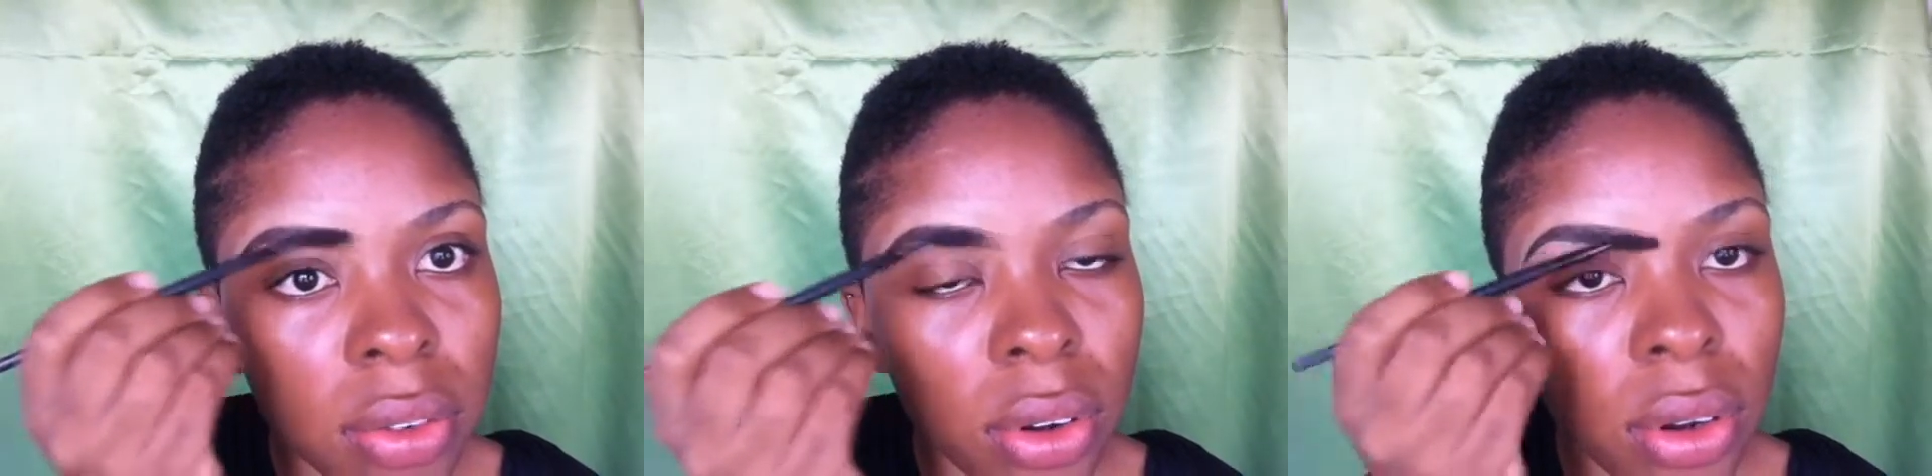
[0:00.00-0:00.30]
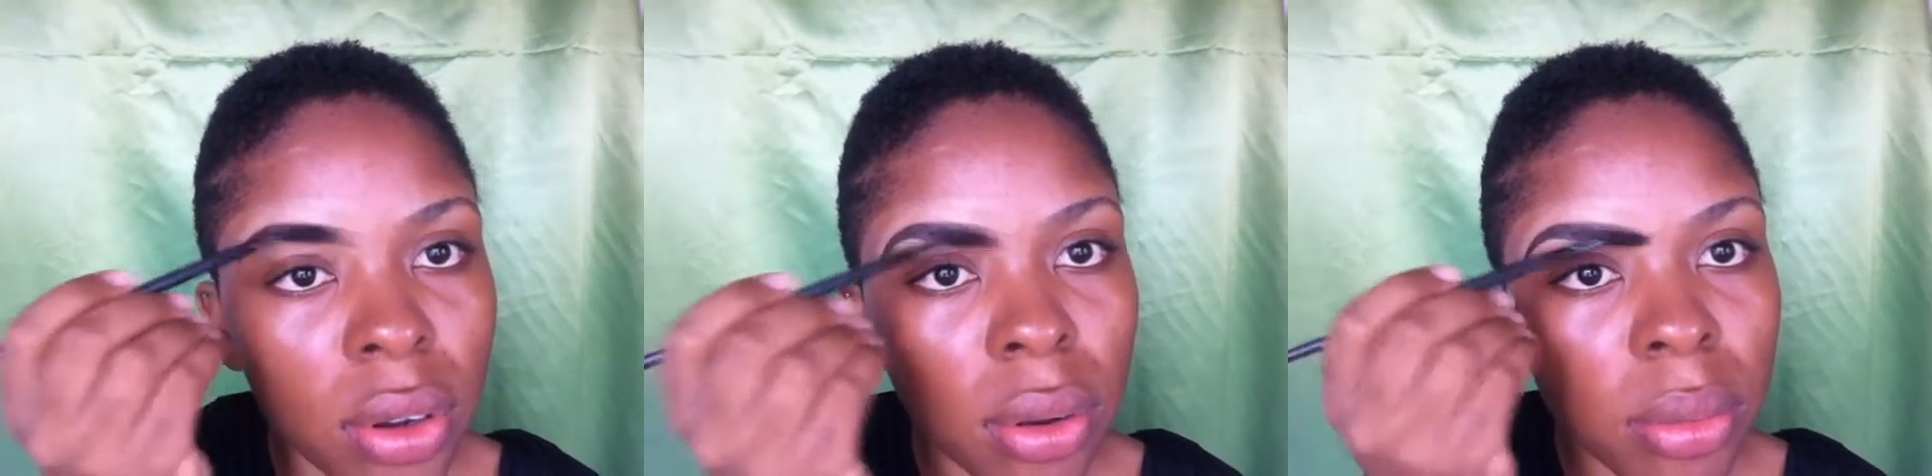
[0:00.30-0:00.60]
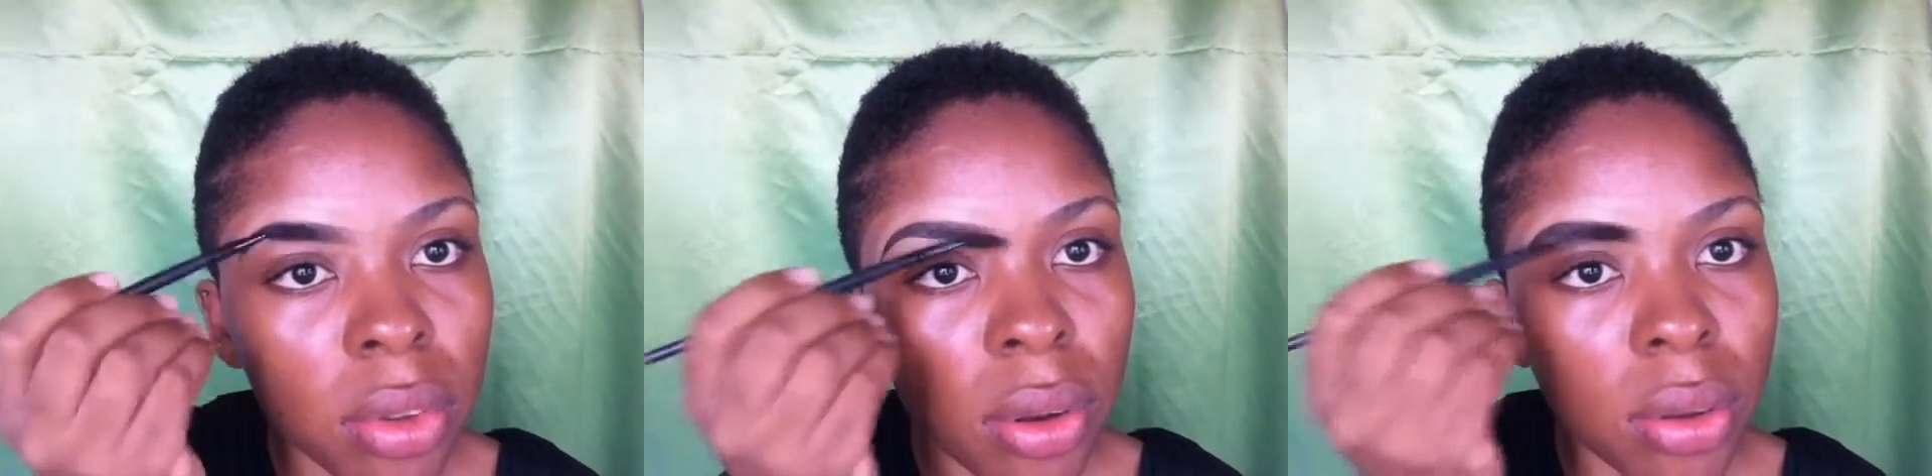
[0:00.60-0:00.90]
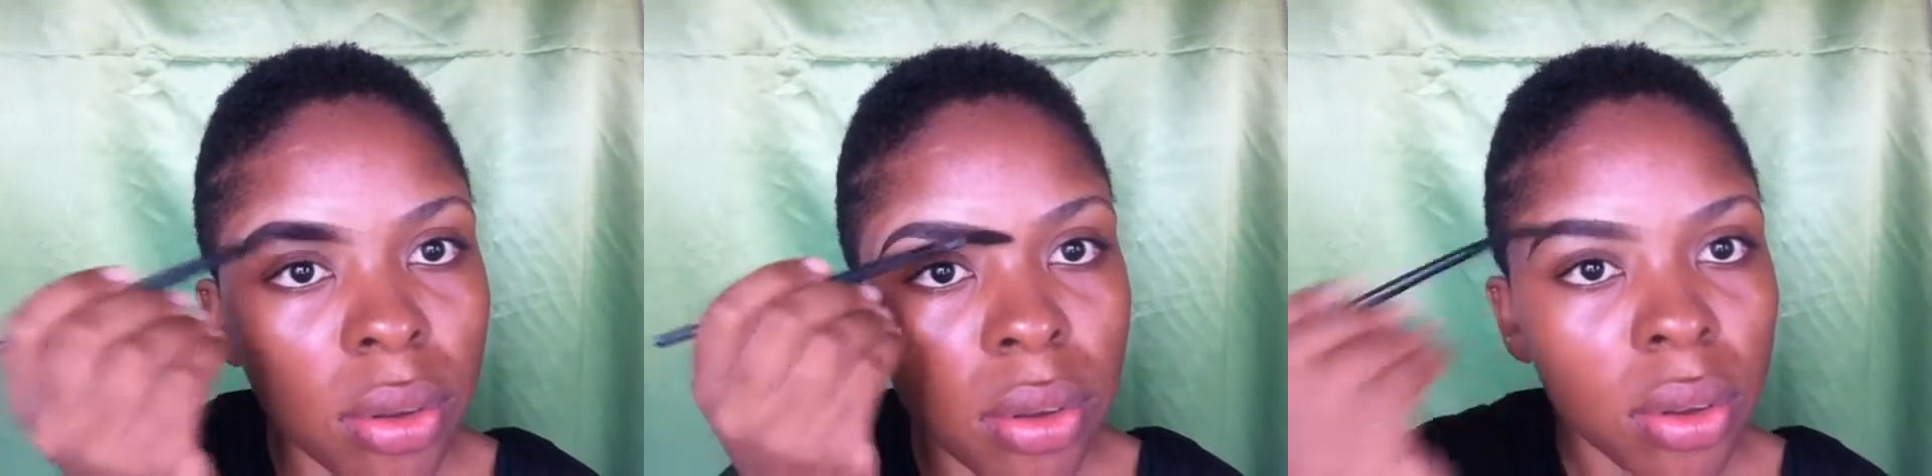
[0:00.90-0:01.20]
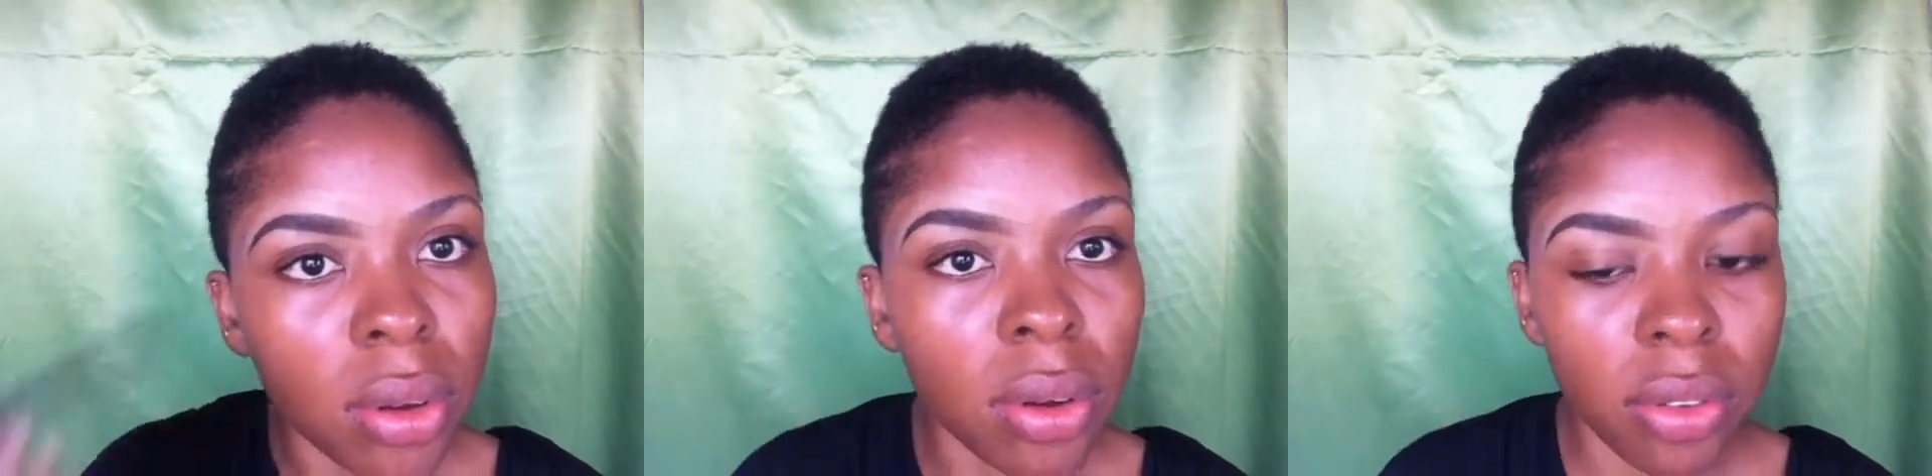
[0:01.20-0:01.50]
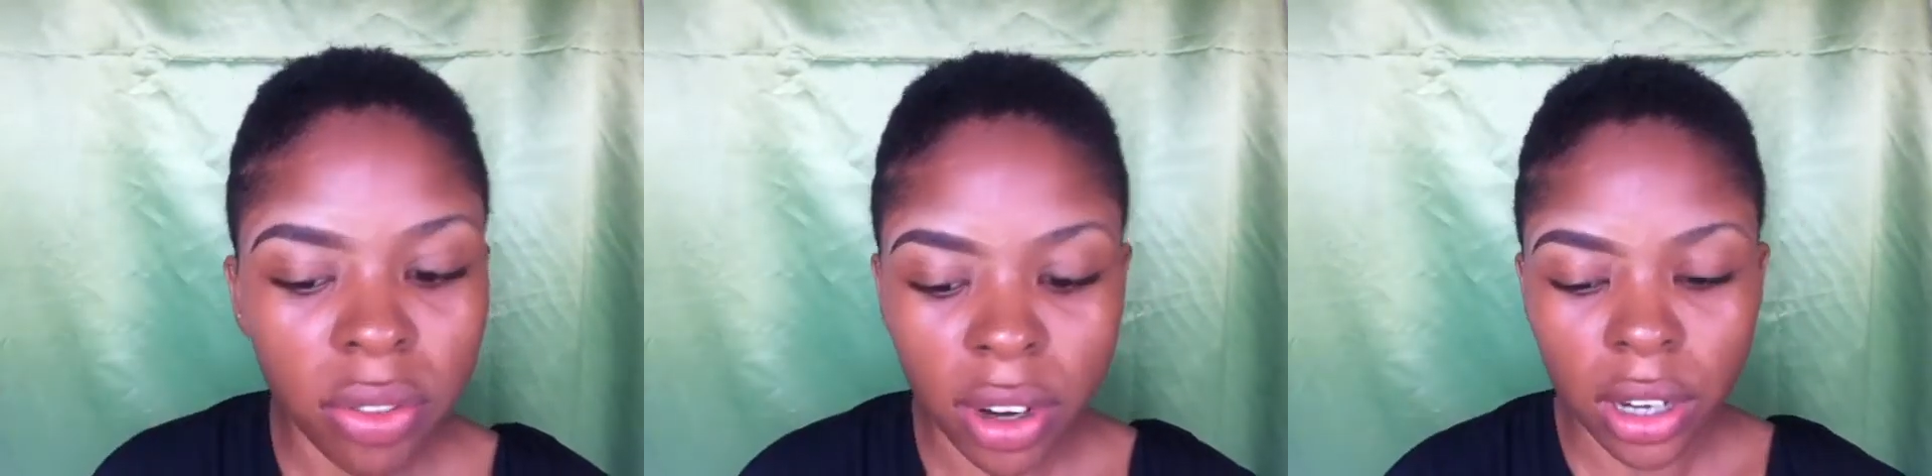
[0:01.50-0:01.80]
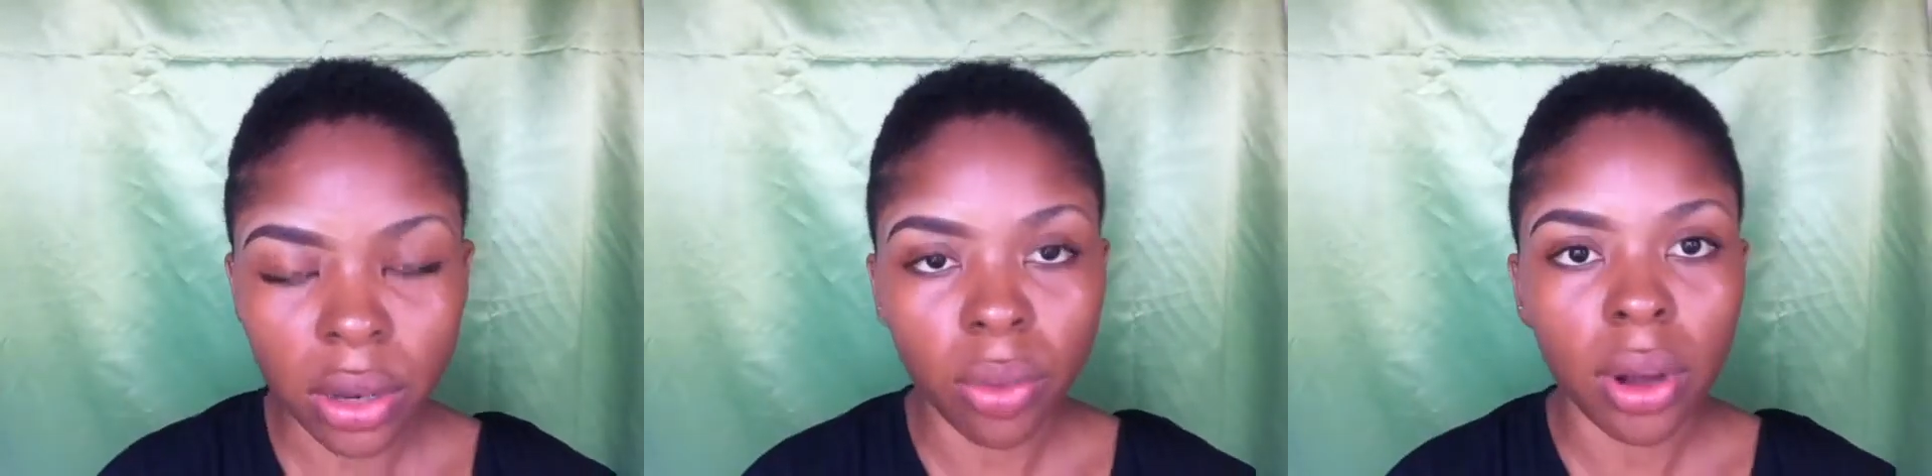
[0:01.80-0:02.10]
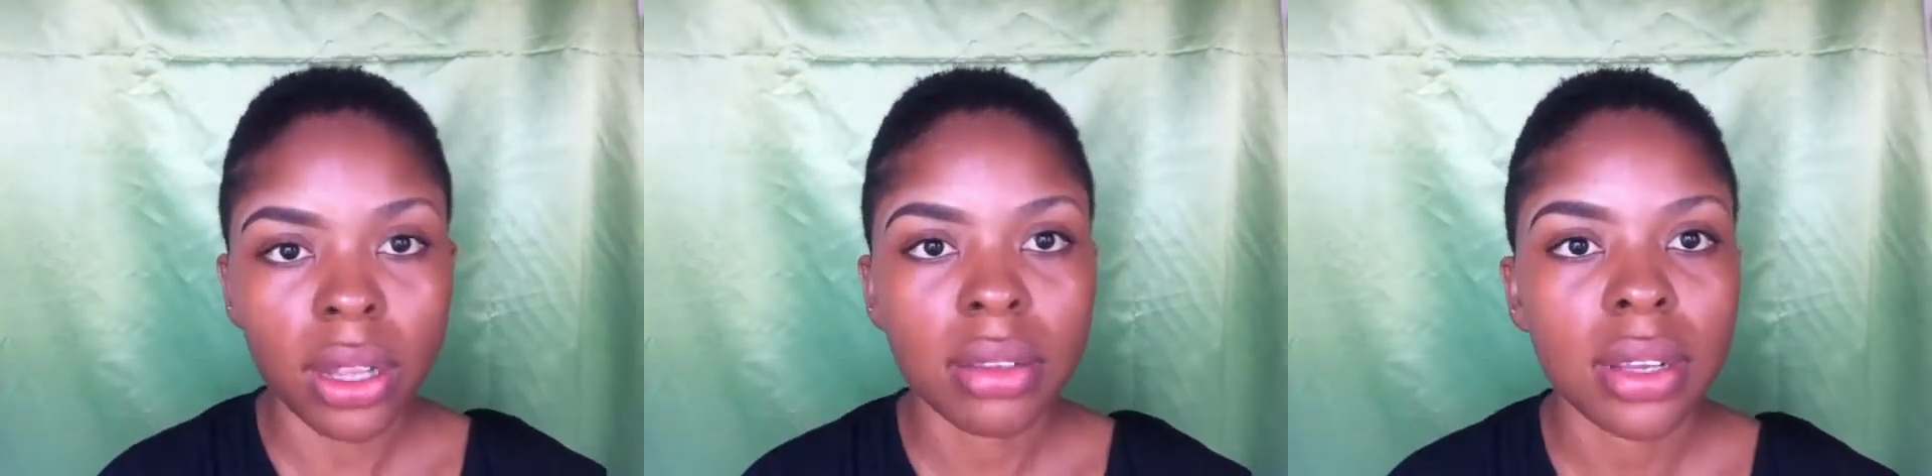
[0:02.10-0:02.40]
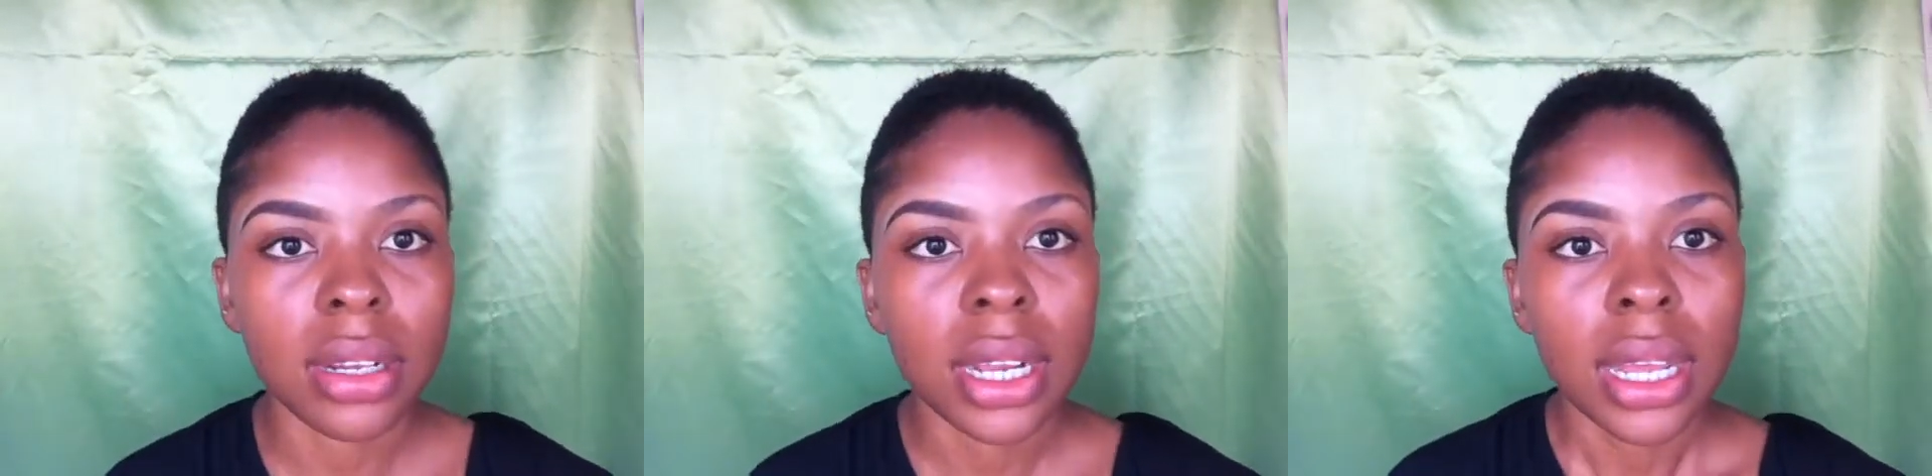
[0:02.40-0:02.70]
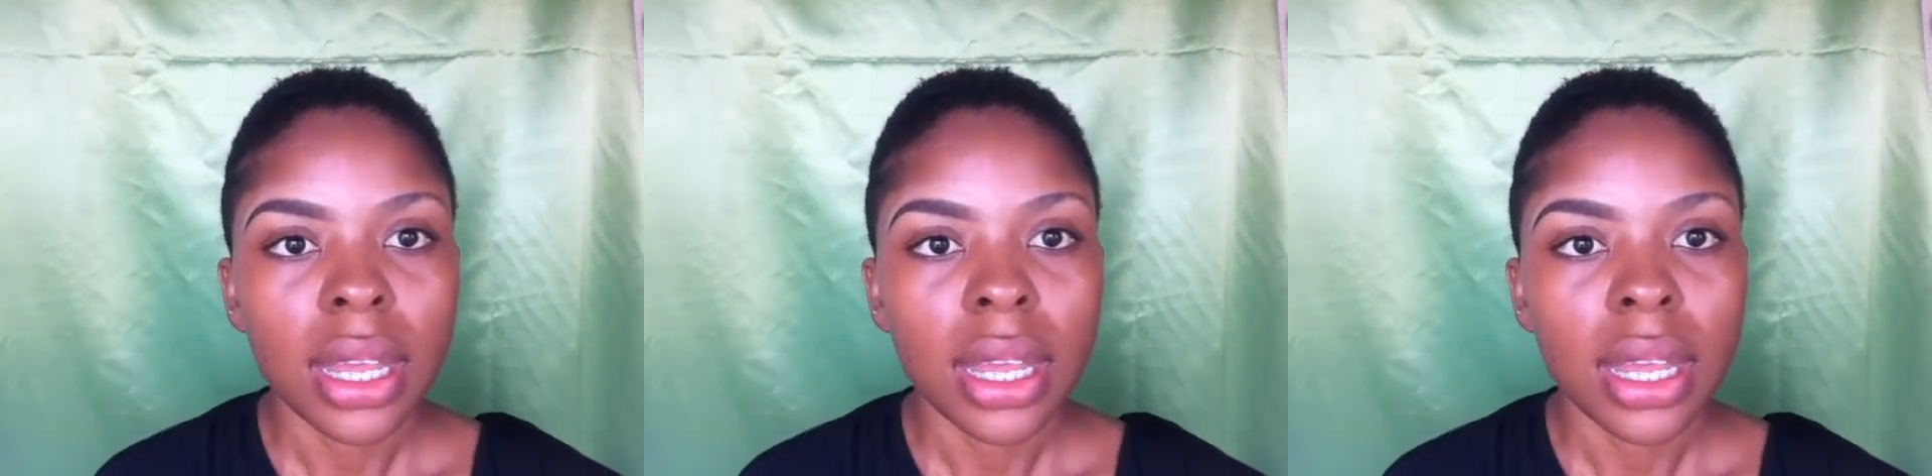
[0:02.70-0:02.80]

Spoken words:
Front comes out to how far you want it.